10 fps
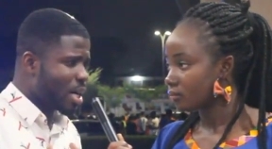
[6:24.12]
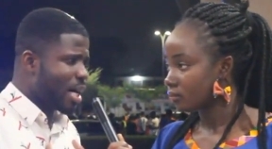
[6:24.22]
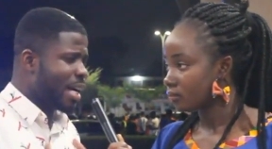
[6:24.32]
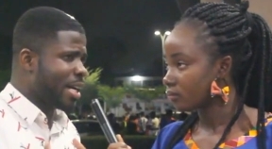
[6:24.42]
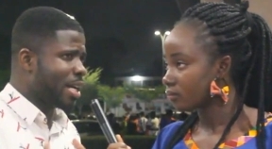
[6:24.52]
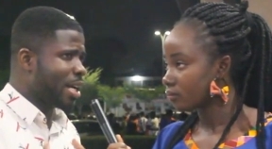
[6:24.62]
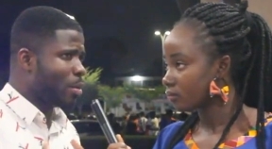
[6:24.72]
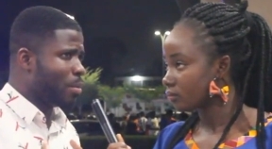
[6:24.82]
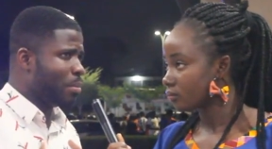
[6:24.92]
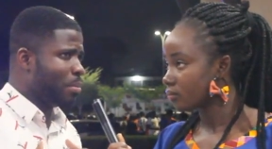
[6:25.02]
Speaker 1: And
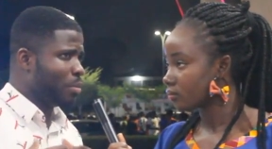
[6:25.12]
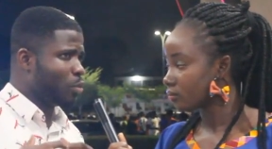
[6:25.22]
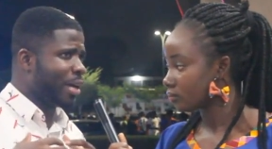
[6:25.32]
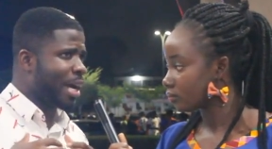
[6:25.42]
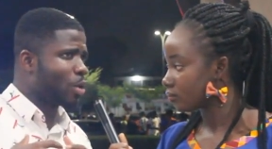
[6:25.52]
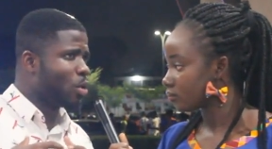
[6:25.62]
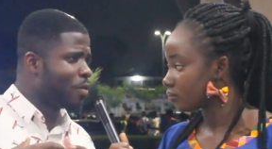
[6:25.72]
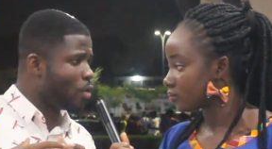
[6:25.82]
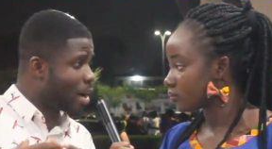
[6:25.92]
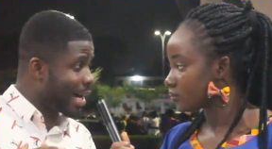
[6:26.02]
when I go
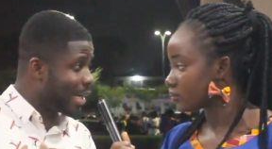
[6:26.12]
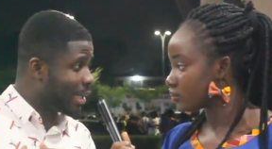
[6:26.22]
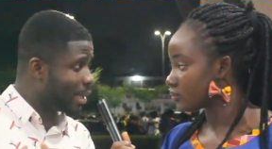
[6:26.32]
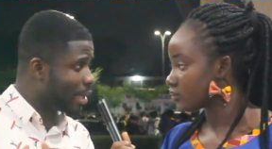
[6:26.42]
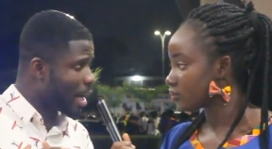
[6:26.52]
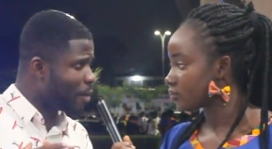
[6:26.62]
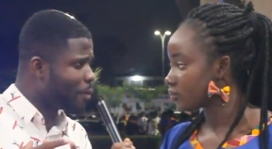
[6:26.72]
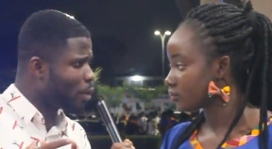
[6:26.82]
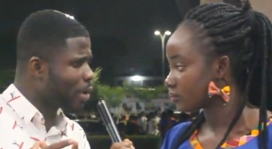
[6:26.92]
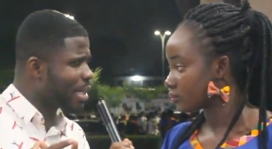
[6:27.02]
vocally, I
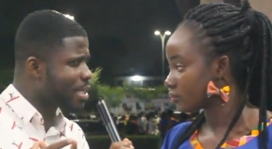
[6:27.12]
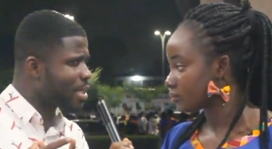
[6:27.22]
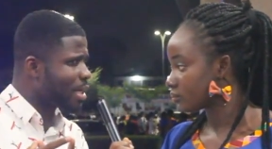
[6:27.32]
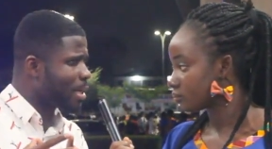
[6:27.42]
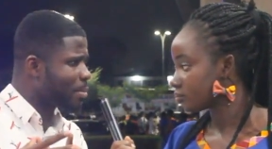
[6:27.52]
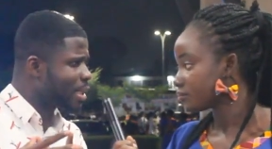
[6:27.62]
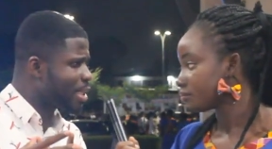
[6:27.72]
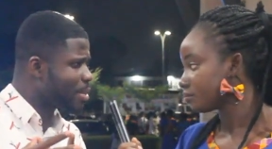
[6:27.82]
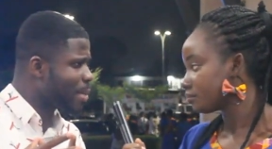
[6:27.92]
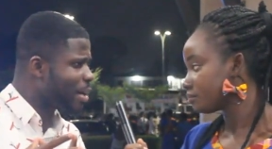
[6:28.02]
follow this um,
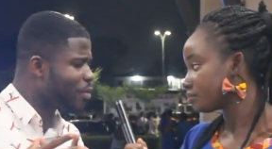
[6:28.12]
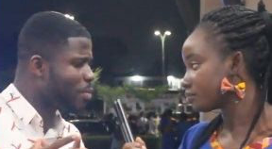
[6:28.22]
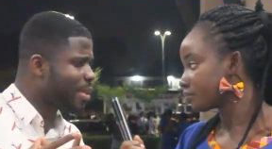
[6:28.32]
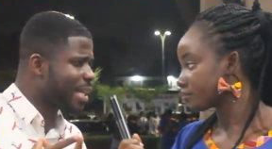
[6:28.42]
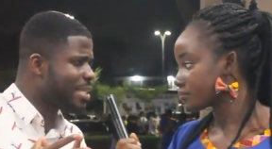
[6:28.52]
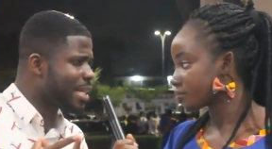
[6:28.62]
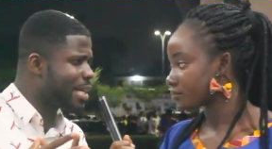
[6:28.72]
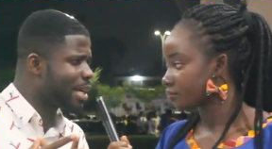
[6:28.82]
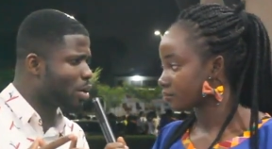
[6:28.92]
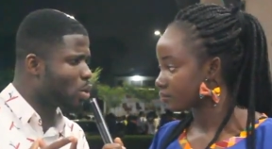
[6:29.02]
this man from
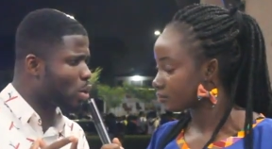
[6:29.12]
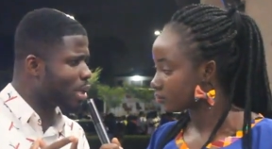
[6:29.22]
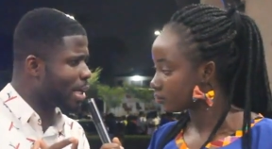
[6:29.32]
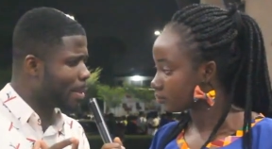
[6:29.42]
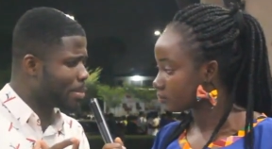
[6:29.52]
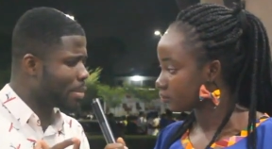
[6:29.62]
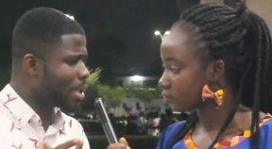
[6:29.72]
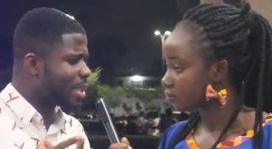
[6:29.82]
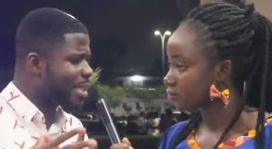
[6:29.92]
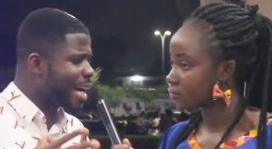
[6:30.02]
Tanzania called um,
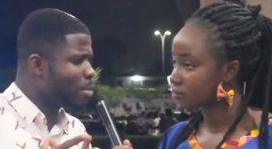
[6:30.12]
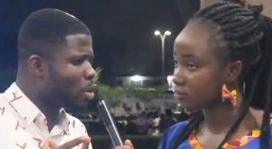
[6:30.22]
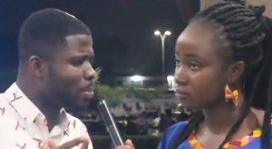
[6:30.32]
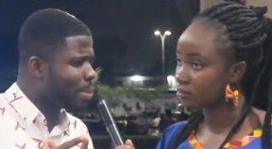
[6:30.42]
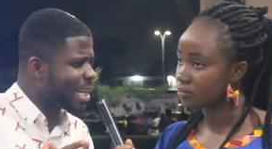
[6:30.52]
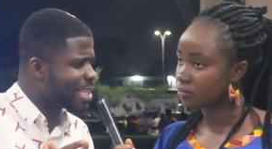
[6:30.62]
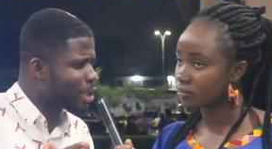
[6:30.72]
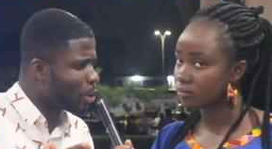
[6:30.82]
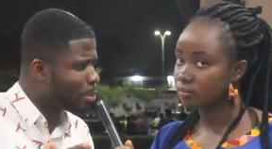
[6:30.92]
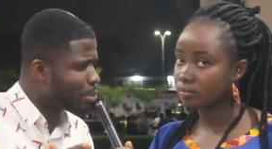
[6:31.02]
Diamond
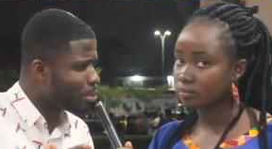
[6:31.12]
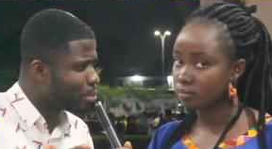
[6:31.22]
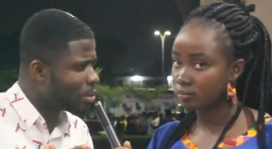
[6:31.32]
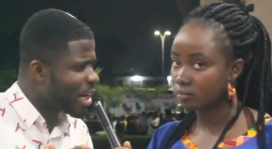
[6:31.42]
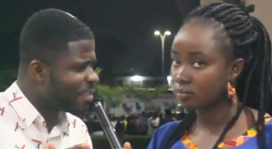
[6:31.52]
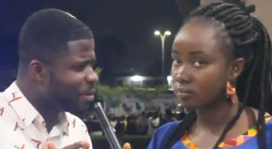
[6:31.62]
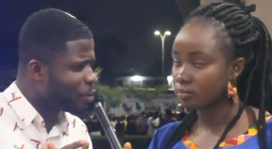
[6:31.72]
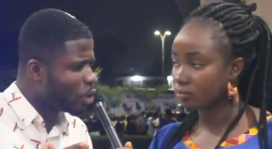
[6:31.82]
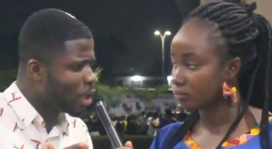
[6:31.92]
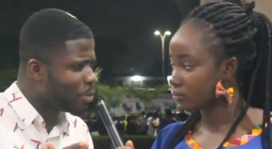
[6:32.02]
Platinum. I've been
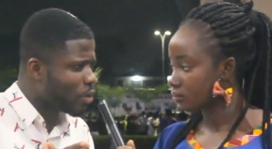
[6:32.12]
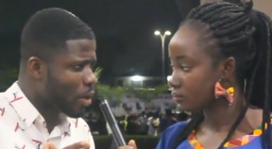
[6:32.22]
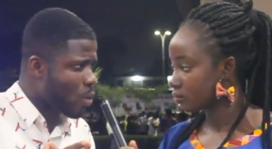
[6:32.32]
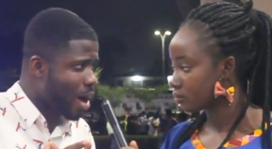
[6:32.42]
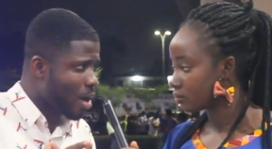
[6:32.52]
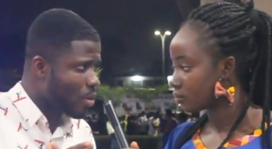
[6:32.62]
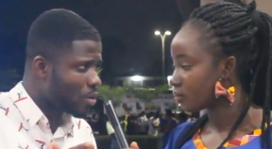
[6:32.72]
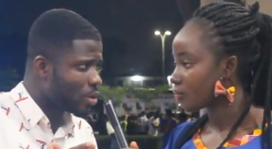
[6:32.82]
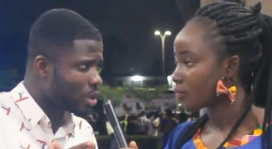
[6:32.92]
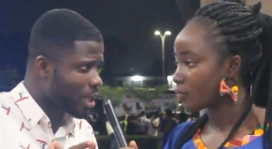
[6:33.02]
following him for a while.
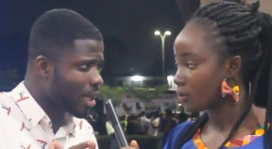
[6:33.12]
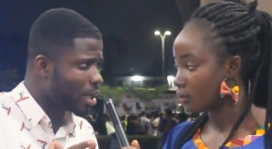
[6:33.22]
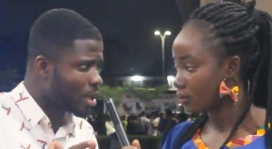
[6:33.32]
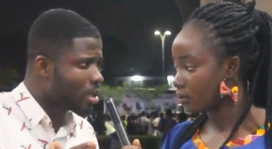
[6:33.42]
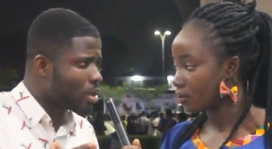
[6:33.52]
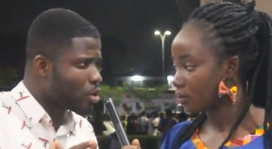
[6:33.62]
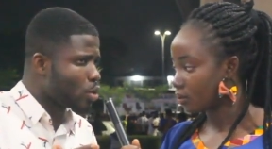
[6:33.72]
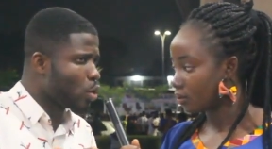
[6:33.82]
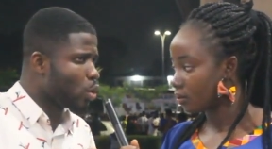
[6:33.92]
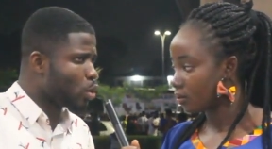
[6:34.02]
Yeah.
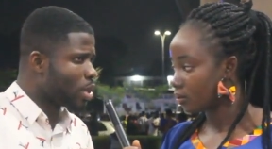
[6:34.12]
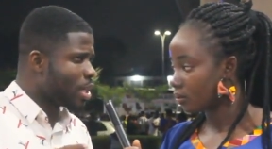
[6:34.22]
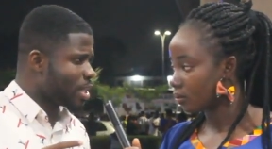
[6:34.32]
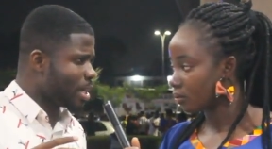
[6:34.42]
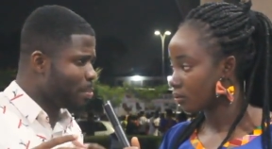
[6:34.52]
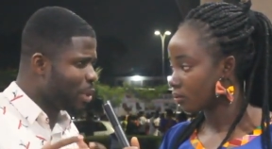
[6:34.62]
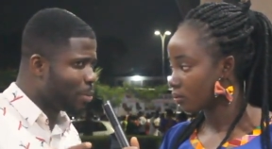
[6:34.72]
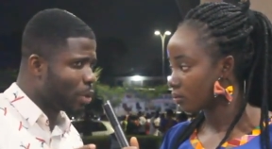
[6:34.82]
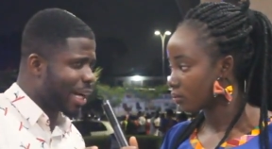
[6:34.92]
So some people